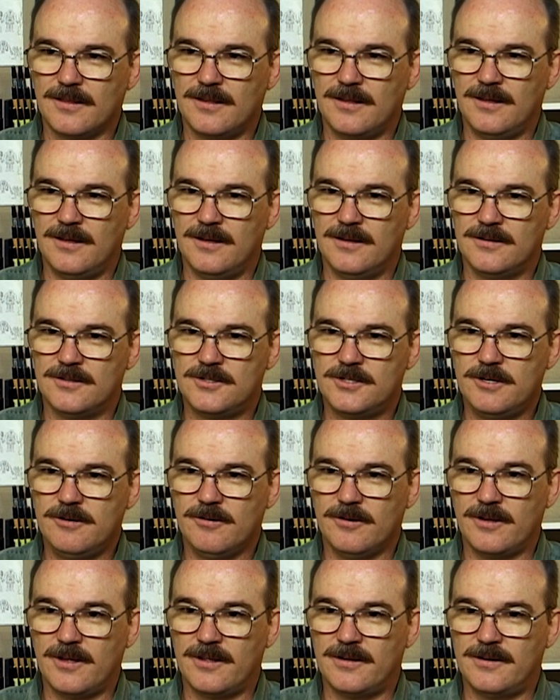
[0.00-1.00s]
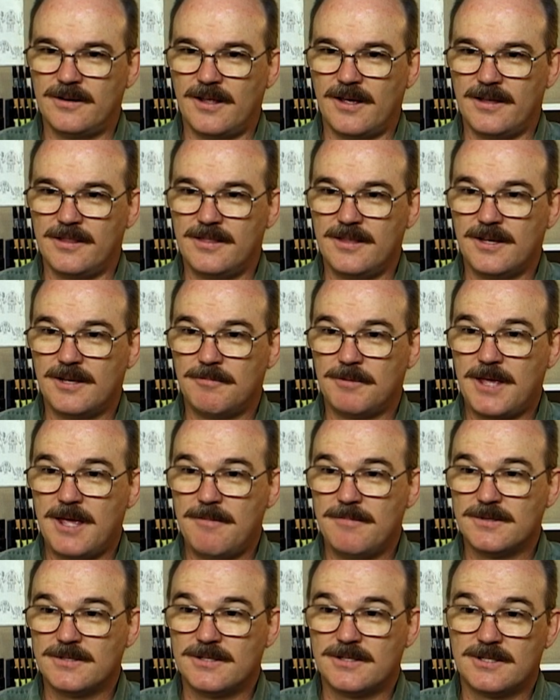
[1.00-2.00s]
and She-Ra, and I think it
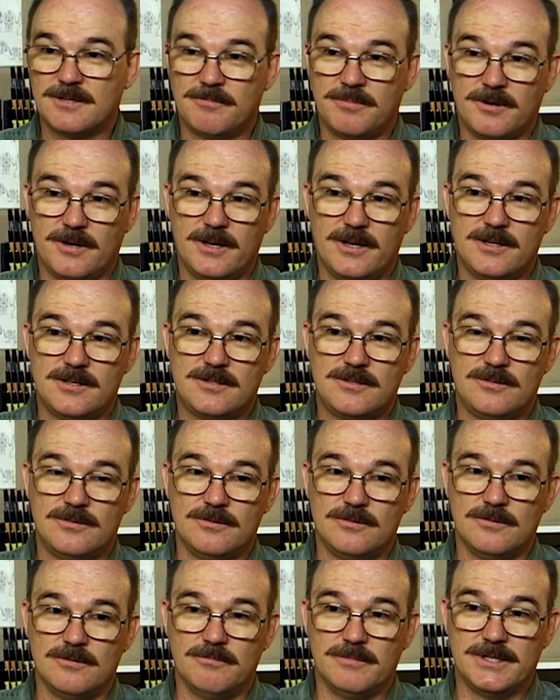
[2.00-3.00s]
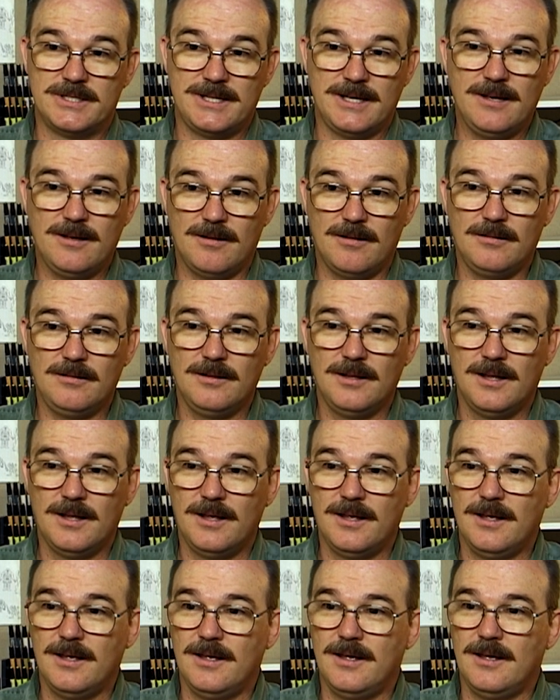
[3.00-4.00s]
came as a surprise to Mattel.
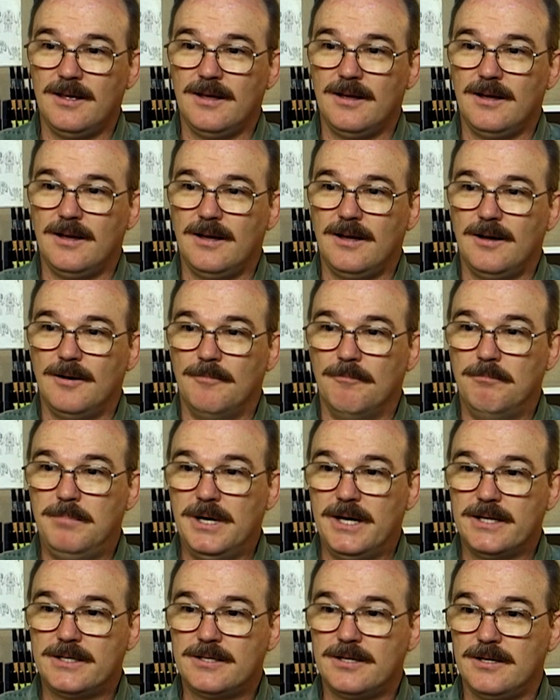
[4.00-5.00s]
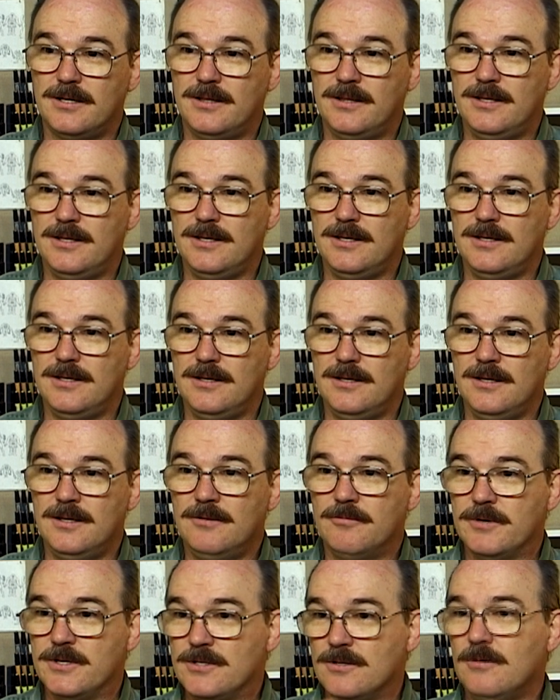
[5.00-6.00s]
But the
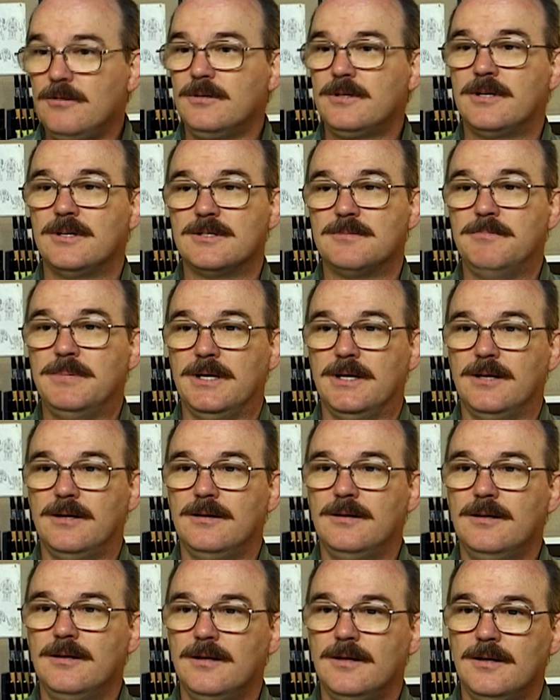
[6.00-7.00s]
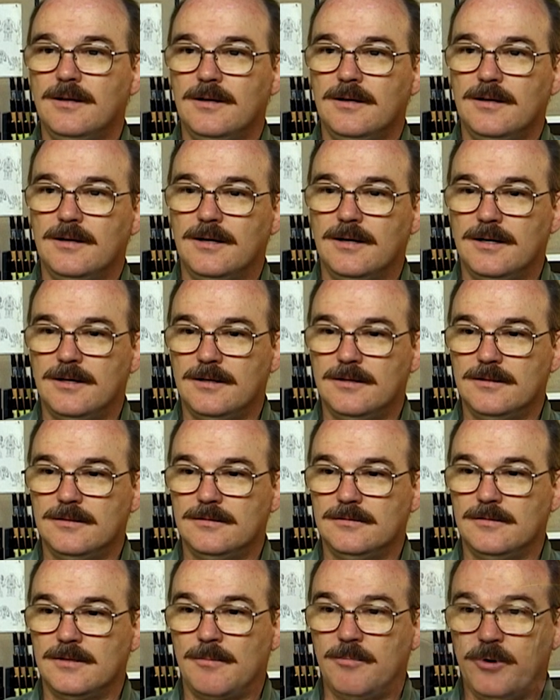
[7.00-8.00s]
end result has been
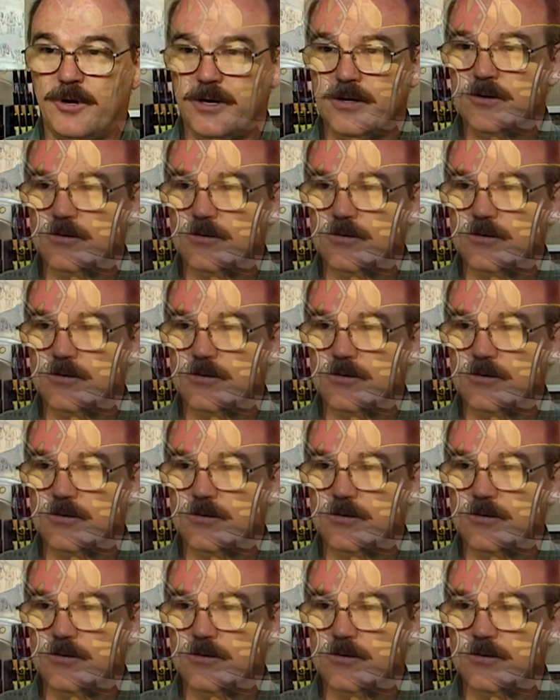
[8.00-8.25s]
uh, a brand